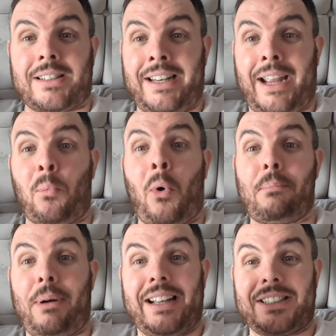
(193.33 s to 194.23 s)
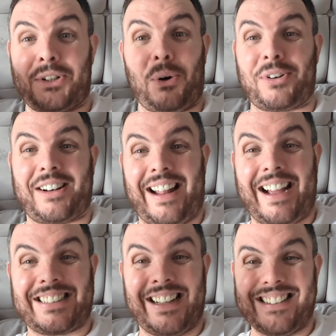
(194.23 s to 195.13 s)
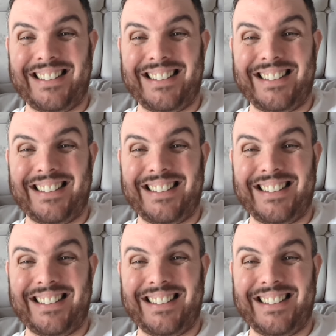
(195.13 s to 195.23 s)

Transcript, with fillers: and you get one person going on an XL.